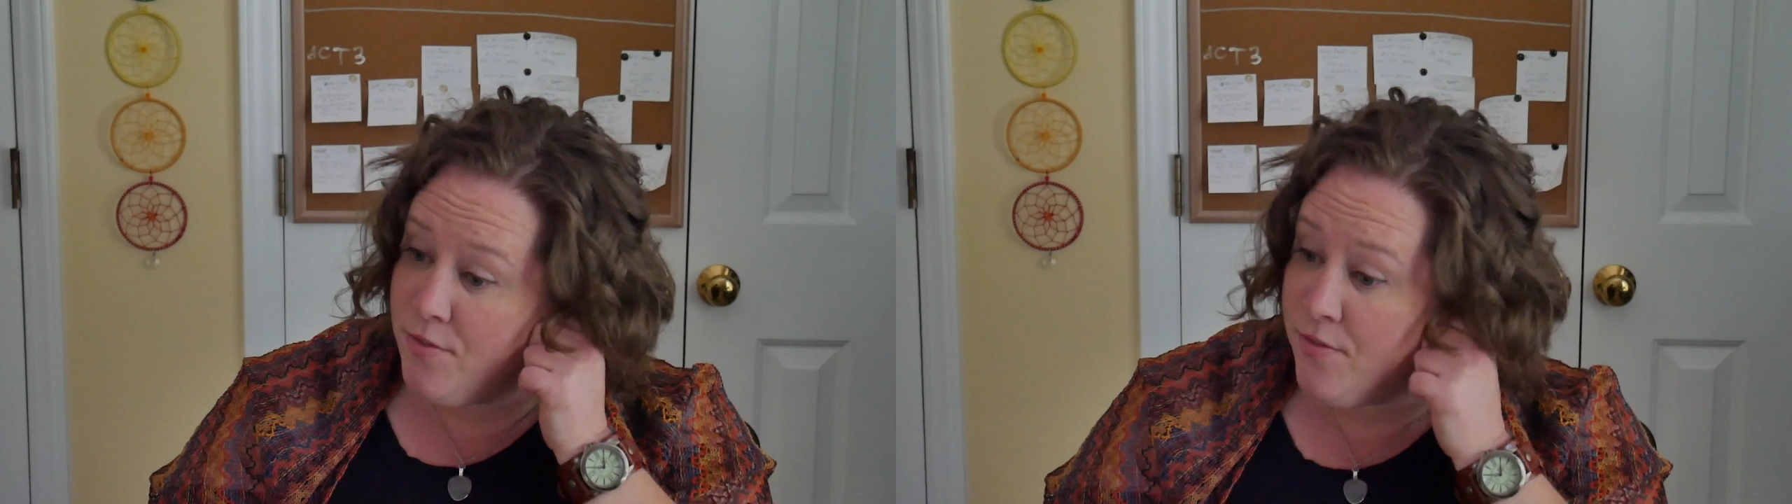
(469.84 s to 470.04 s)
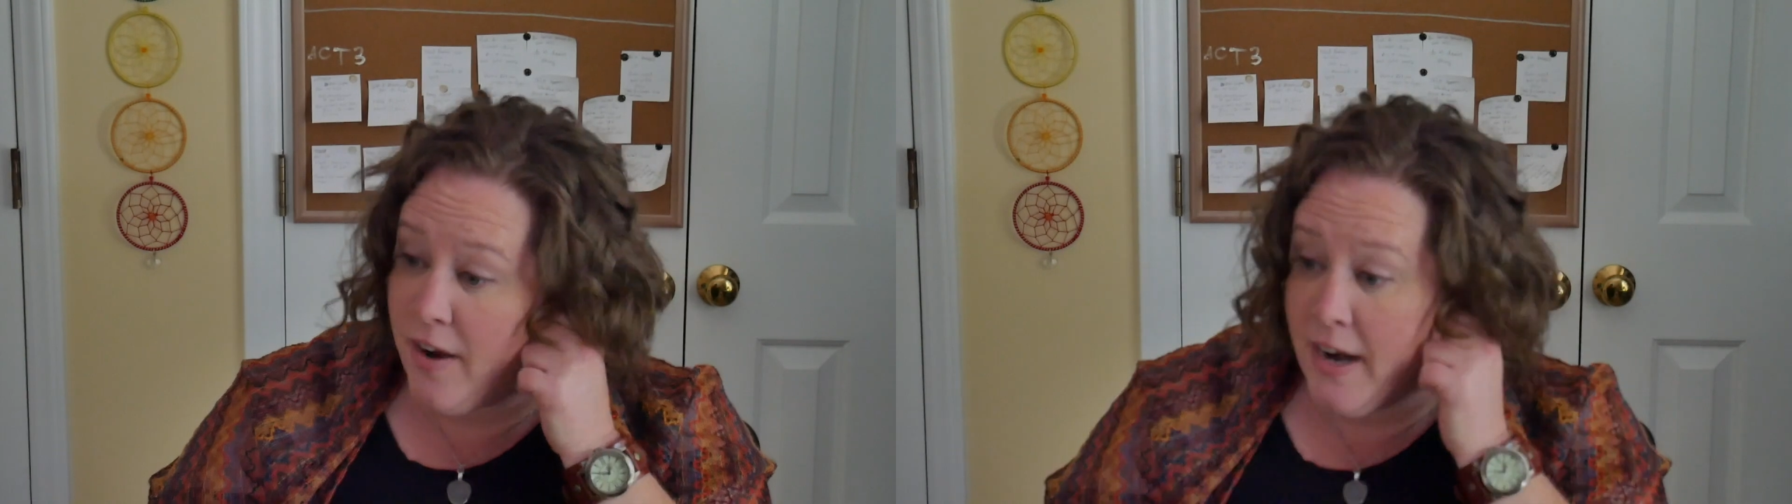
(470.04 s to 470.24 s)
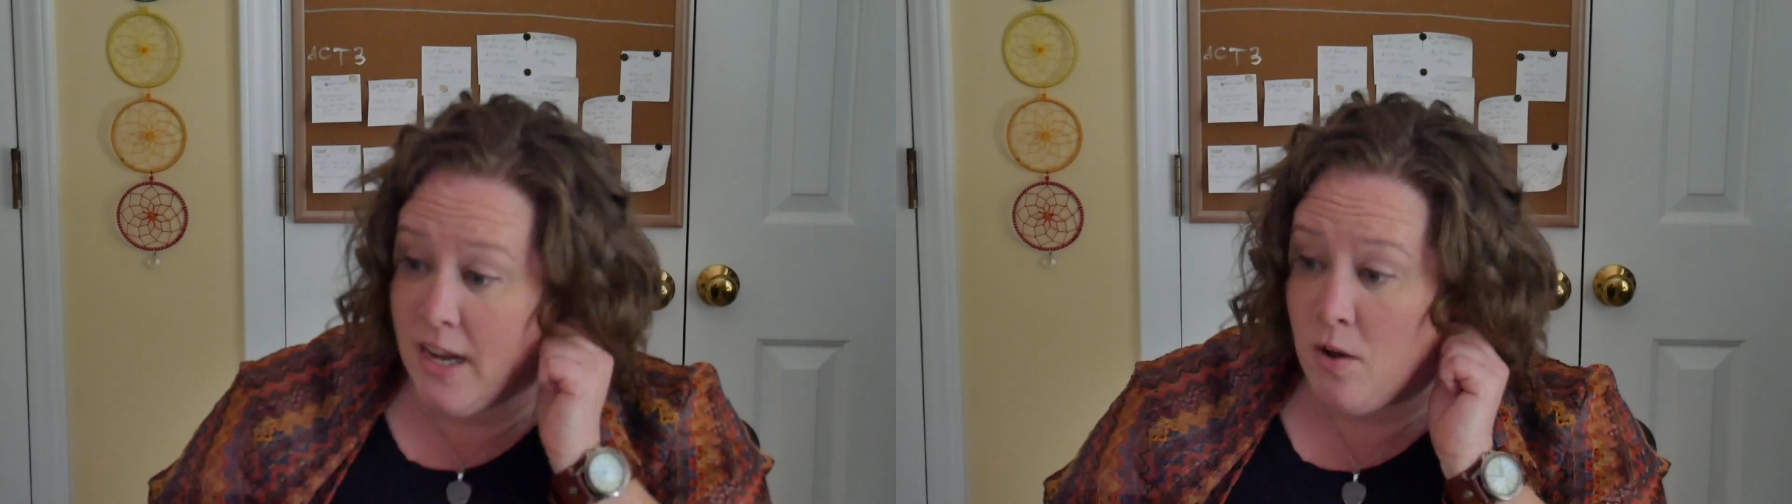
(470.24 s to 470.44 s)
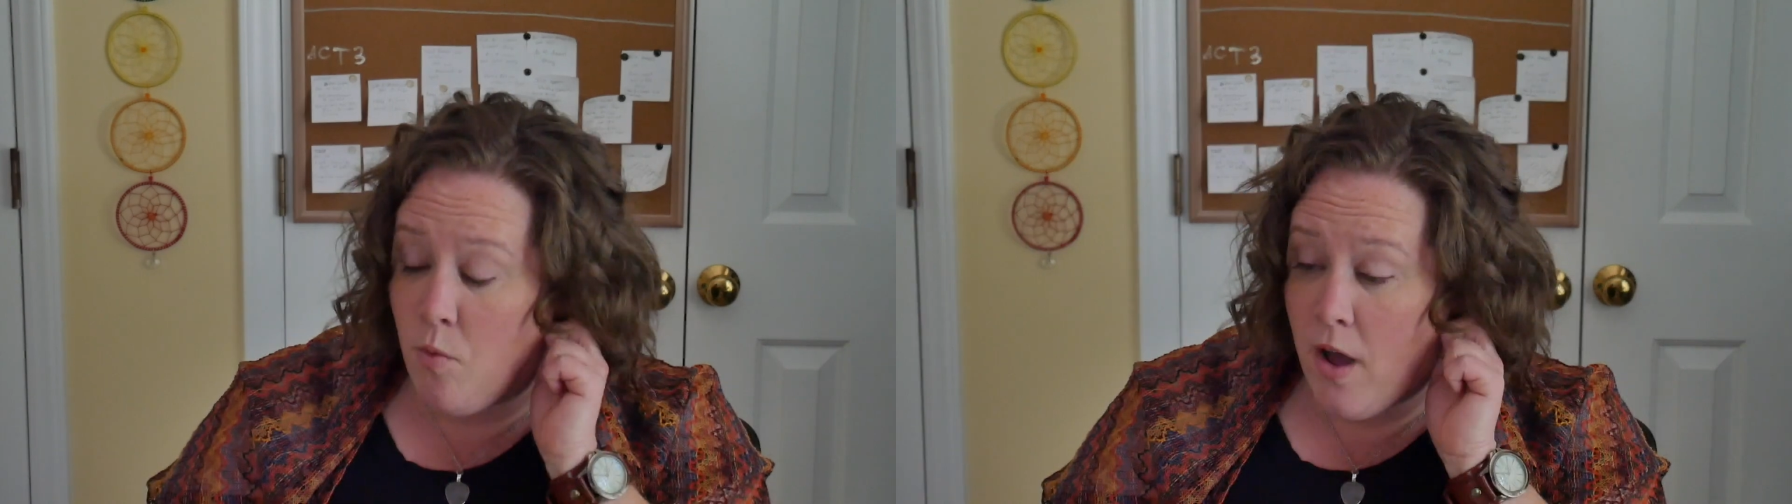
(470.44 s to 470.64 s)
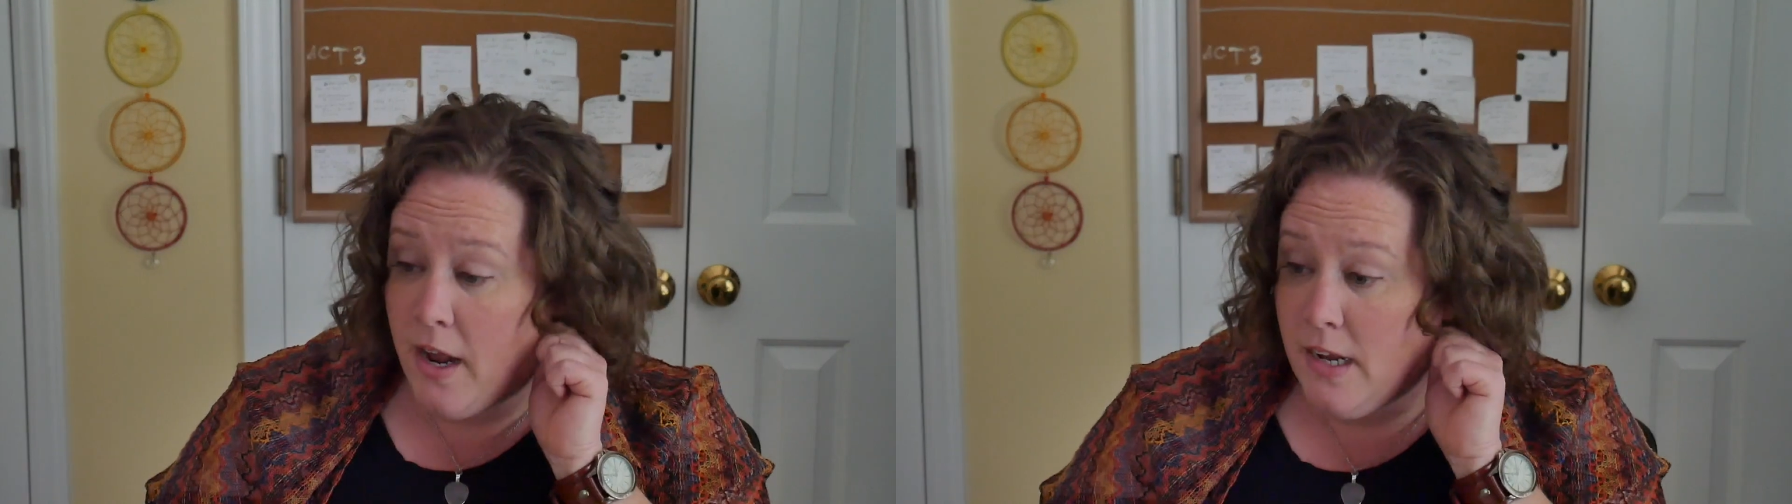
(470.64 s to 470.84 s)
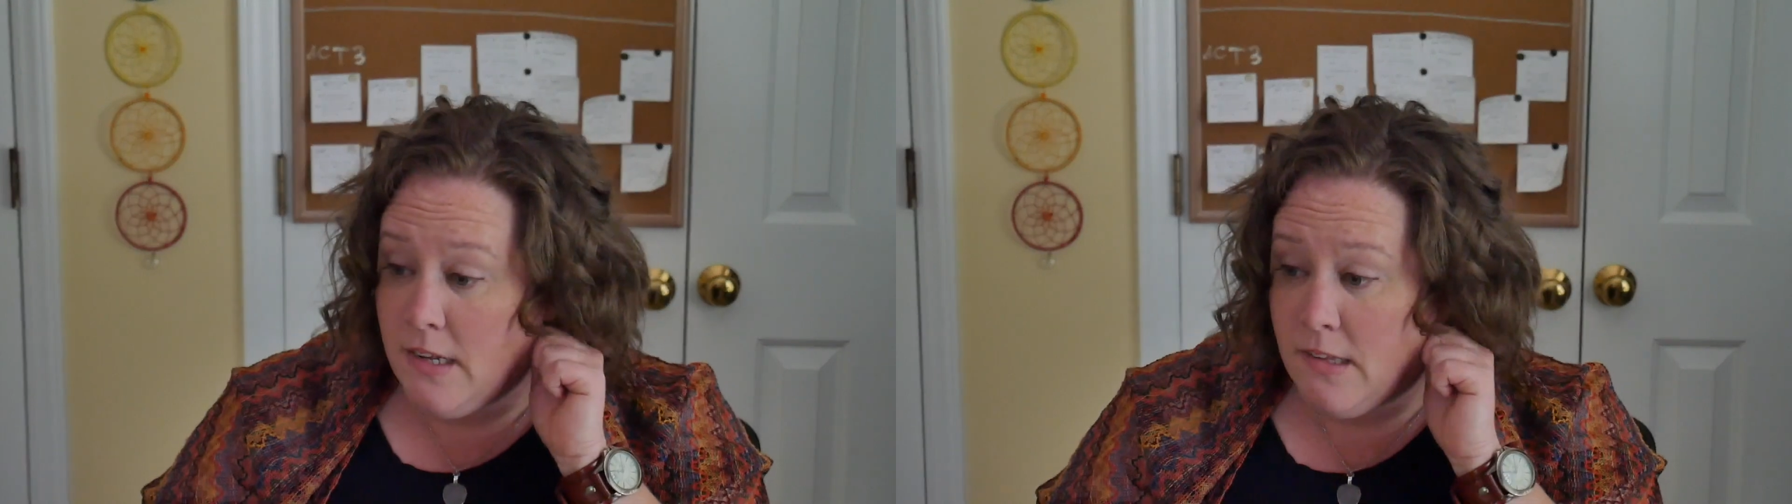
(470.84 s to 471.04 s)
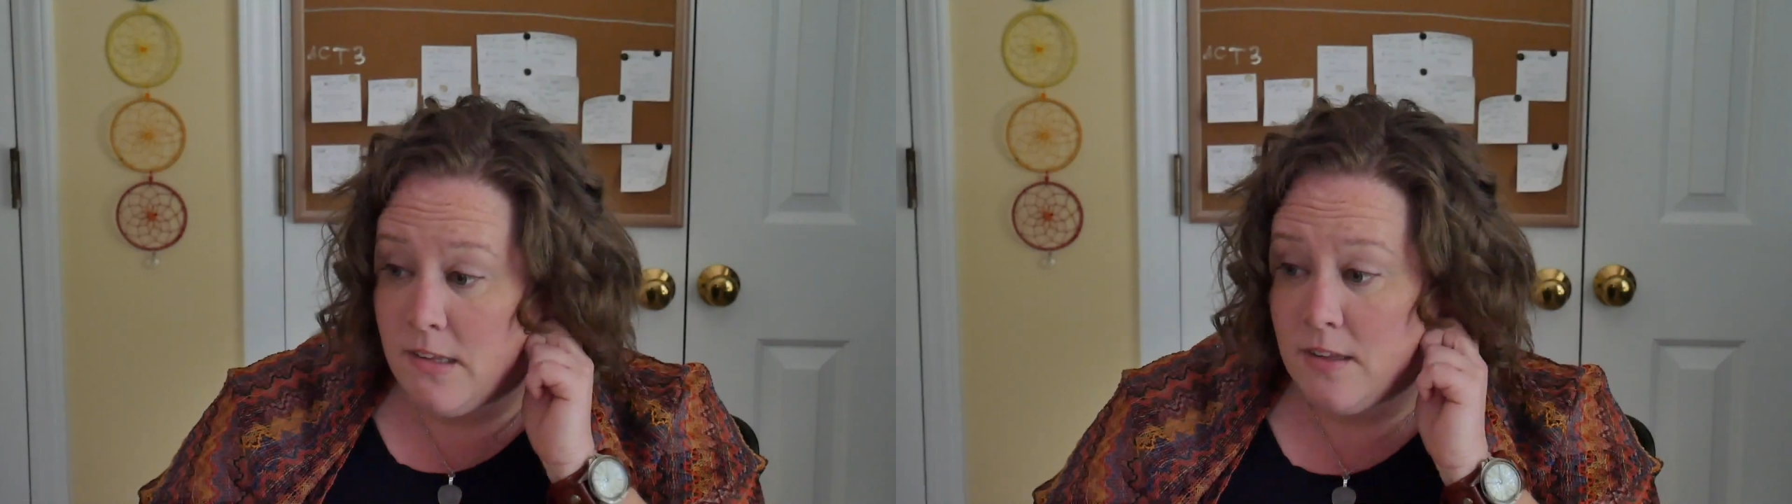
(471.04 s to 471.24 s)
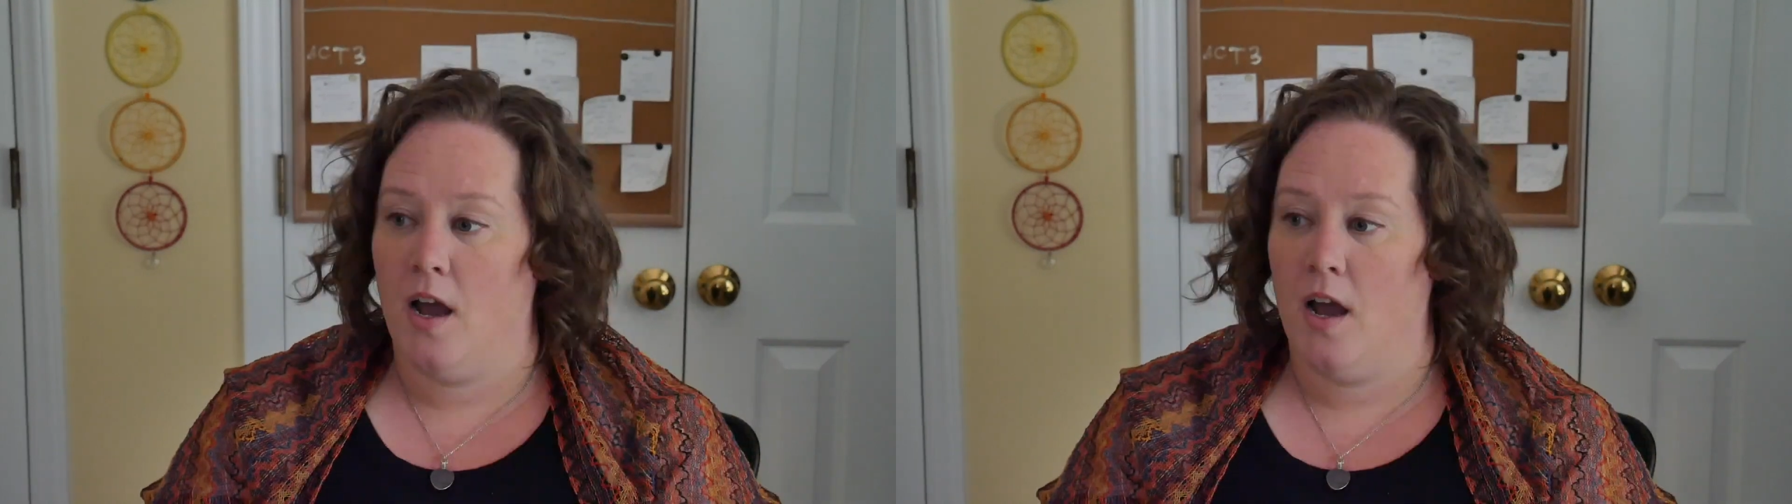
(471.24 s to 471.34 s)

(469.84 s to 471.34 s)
fighting wise.